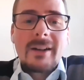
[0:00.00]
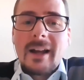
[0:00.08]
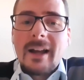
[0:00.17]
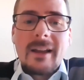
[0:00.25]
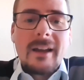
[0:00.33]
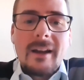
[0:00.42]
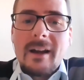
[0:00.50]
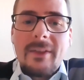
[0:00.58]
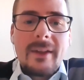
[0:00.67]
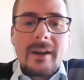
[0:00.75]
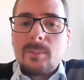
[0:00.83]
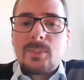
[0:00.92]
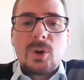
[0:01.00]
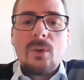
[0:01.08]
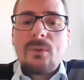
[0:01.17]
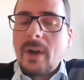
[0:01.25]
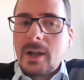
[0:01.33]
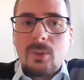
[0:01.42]
there are other
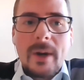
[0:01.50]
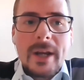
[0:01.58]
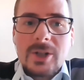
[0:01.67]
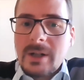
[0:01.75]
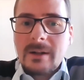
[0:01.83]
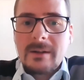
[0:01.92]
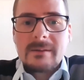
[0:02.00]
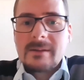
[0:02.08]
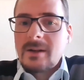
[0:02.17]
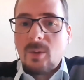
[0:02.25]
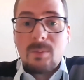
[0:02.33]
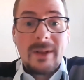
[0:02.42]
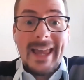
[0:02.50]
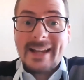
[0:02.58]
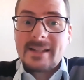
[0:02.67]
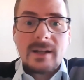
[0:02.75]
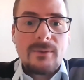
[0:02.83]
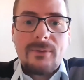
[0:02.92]
profile questions,
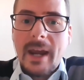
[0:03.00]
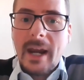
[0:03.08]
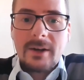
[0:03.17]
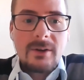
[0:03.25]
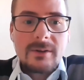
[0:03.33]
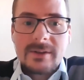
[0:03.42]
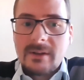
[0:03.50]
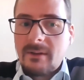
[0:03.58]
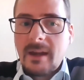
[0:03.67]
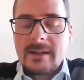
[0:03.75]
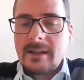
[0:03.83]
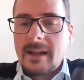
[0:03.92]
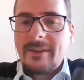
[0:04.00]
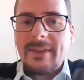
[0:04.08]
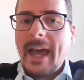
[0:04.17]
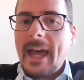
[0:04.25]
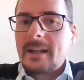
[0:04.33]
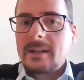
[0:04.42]
complexity factors, and things like
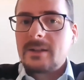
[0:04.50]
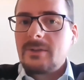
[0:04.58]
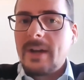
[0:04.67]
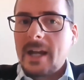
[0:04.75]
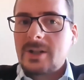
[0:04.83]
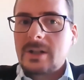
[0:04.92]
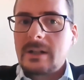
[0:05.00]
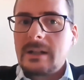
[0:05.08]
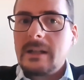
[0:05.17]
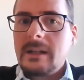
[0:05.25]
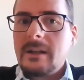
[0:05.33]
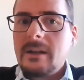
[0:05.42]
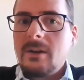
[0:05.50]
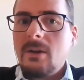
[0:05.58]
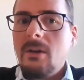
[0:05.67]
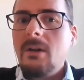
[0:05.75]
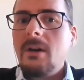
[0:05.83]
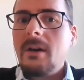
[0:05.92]
that you actually
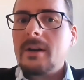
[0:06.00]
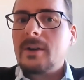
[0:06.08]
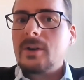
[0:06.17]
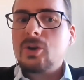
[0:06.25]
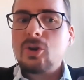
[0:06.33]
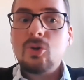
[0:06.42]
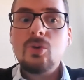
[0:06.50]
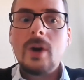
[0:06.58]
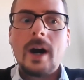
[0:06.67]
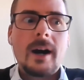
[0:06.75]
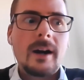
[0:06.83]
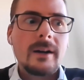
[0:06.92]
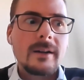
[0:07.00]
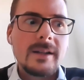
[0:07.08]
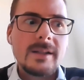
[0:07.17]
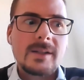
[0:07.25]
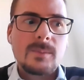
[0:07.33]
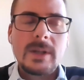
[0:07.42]
learn who are
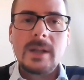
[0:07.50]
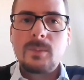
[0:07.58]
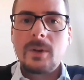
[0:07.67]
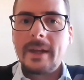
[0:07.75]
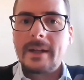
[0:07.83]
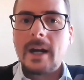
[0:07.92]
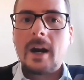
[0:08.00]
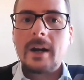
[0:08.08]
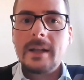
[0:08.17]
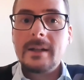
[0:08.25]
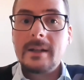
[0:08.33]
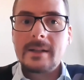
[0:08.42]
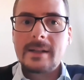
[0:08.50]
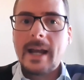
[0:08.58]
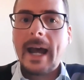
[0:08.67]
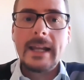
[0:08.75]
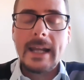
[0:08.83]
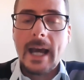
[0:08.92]
these people that are in this
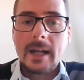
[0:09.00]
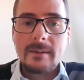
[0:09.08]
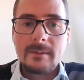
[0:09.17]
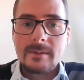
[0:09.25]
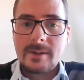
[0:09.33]
highly